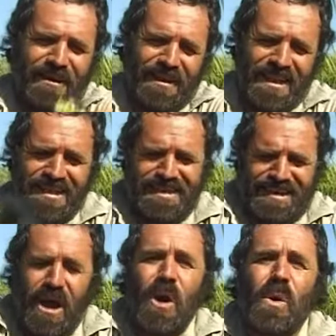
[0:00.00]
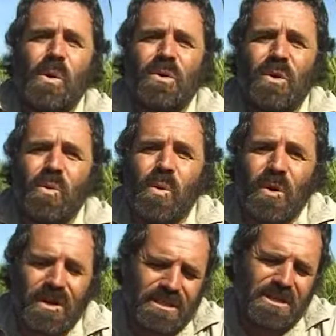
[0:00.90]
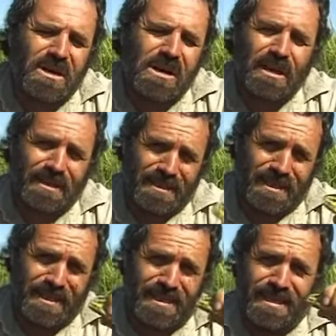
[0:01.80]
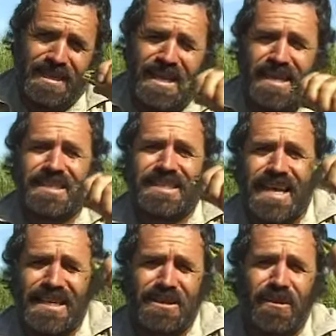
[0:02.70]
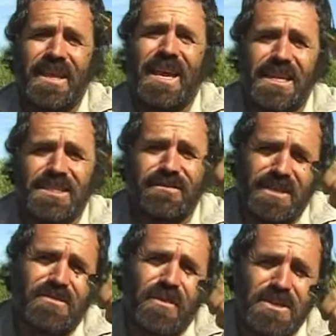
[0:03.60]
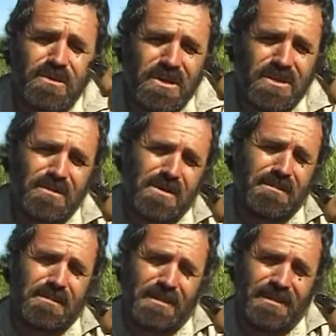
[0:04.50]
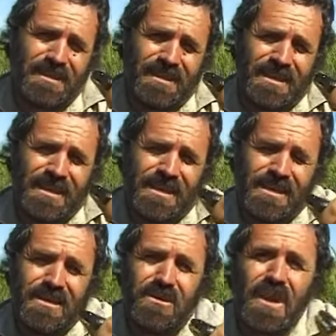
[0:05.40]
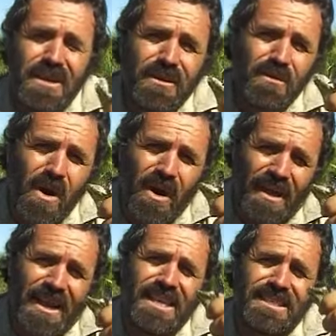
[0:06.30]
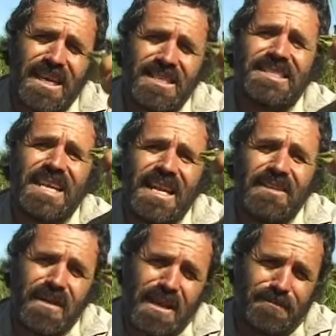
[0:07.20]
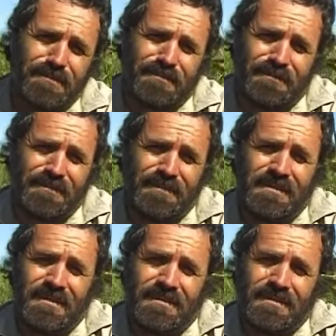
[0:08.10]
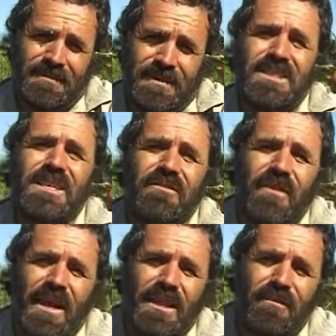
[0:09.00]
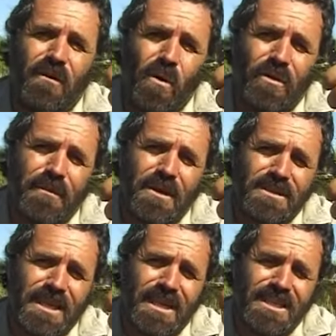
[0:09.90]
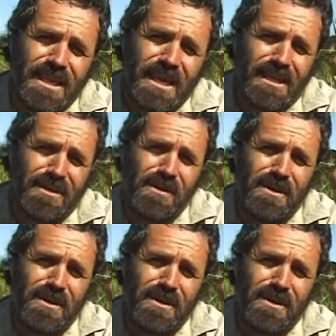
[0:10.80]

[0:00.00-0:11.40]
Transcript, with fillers: on a cold, waterless island as it does on the edge of this freshwater swamp, or even why it has such deadly venom. It's in fact the fourth most deadly snake in the